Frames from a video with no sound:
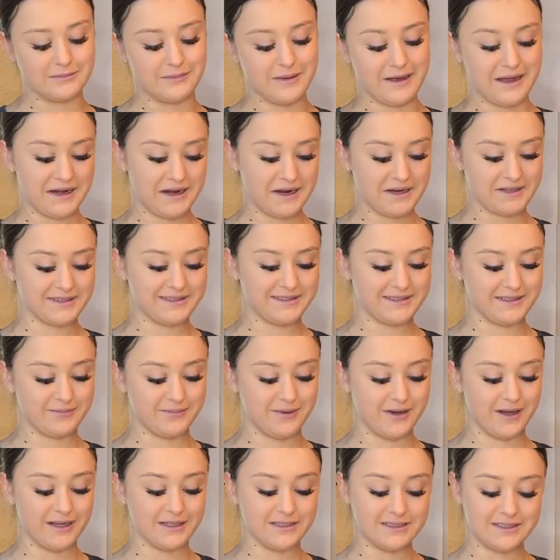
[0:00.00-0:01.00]
was a bad accident,
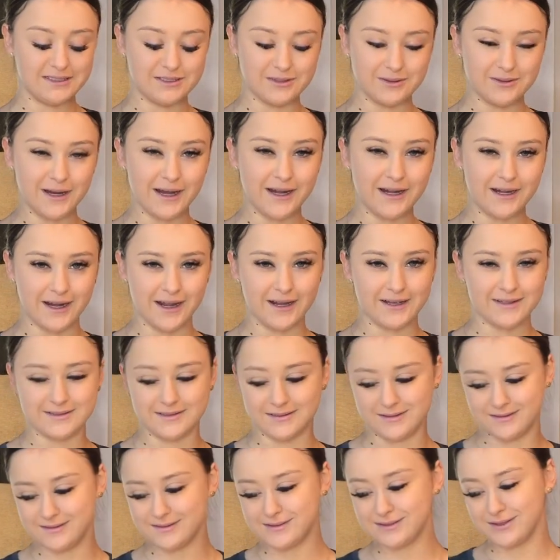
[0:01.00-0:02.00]
but I'd still had an
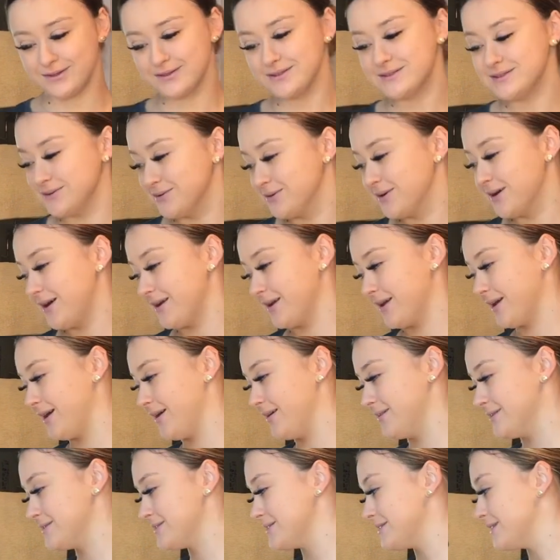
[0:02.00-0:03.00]
accident, so it still kind of
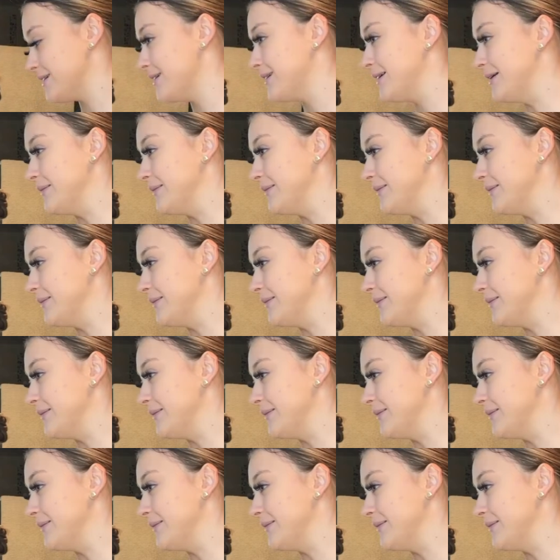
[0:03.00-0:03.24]
counts.